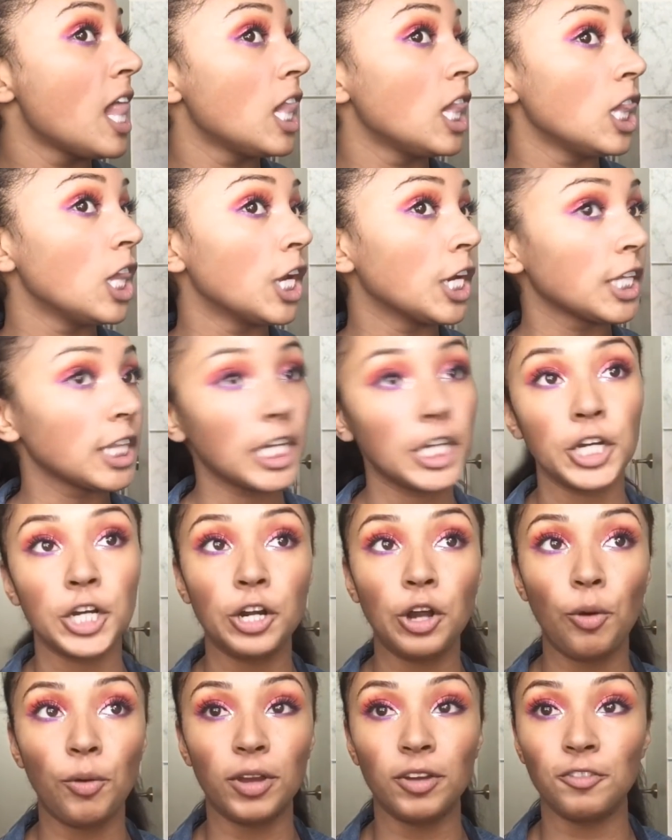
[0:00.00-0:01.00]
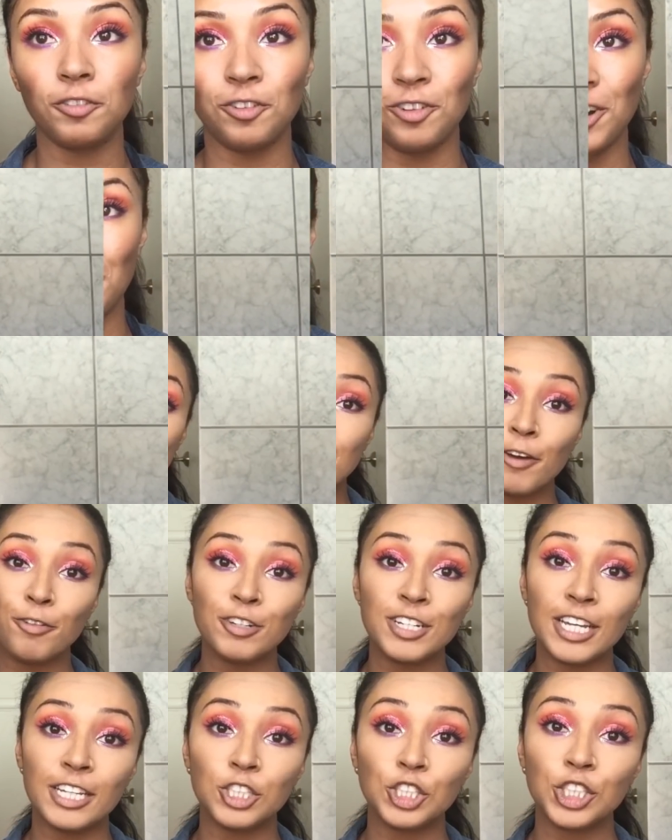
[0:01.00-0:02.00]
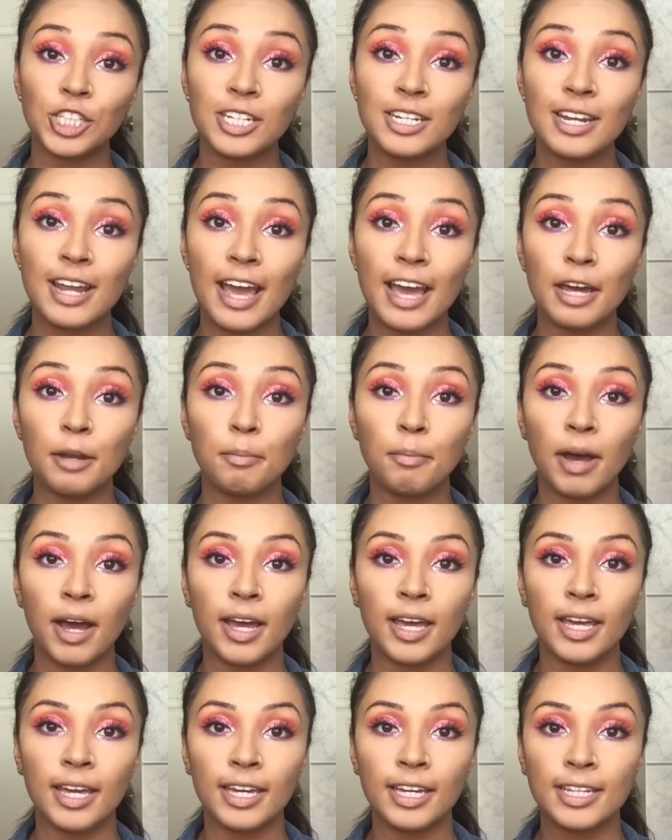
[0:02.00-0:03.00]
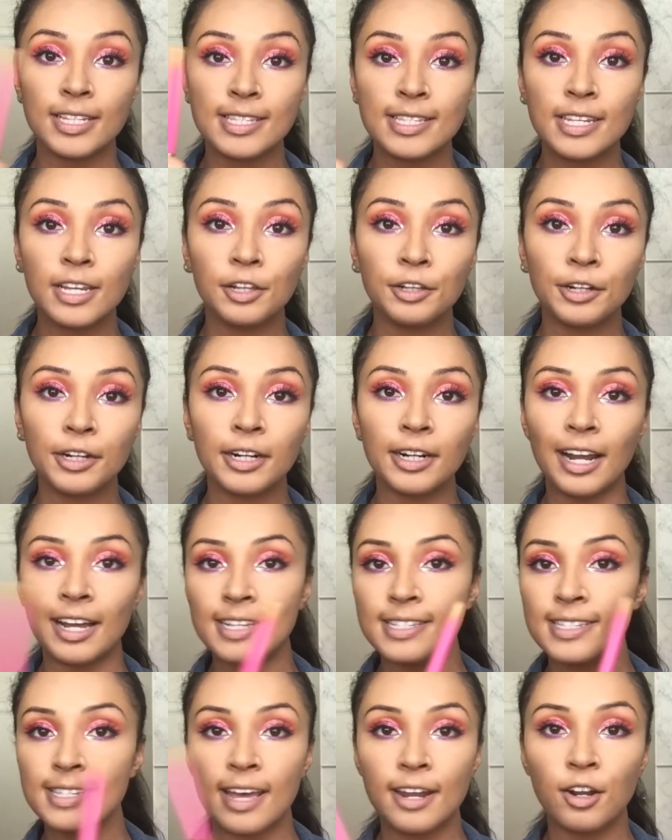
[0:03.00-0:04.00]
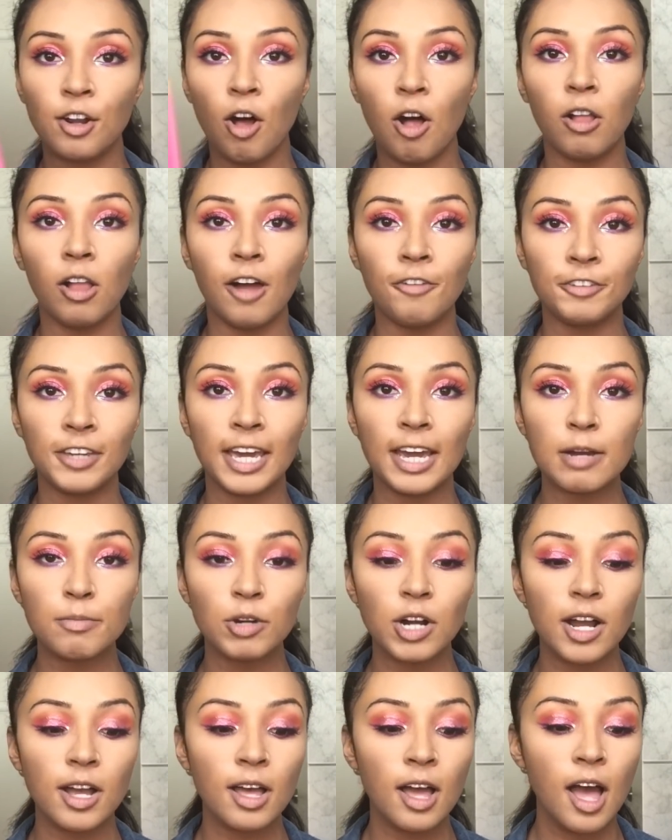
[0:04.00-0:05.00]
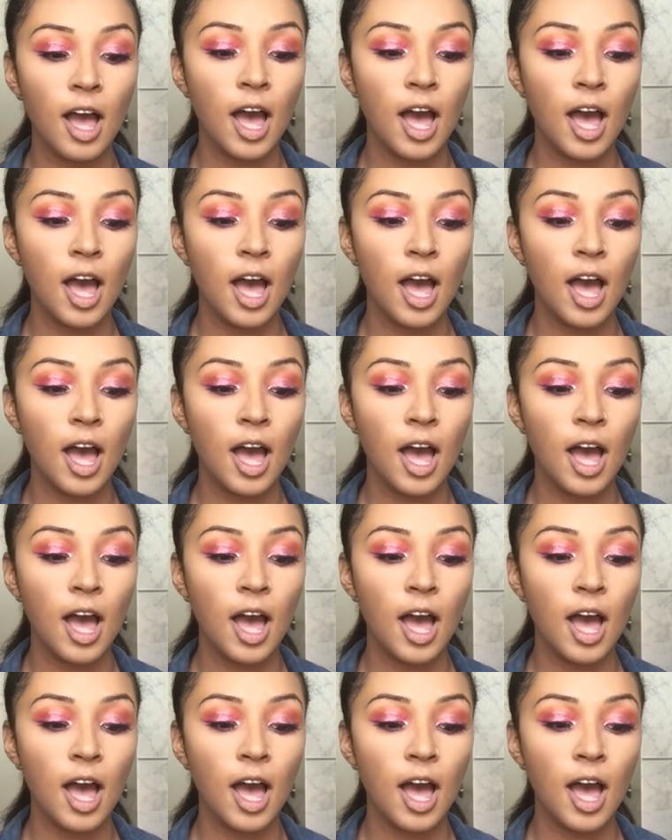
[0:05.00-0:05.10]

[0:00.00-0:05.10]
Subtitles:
look that you're going. I already did my foundation and my concealer and I set it all off camera.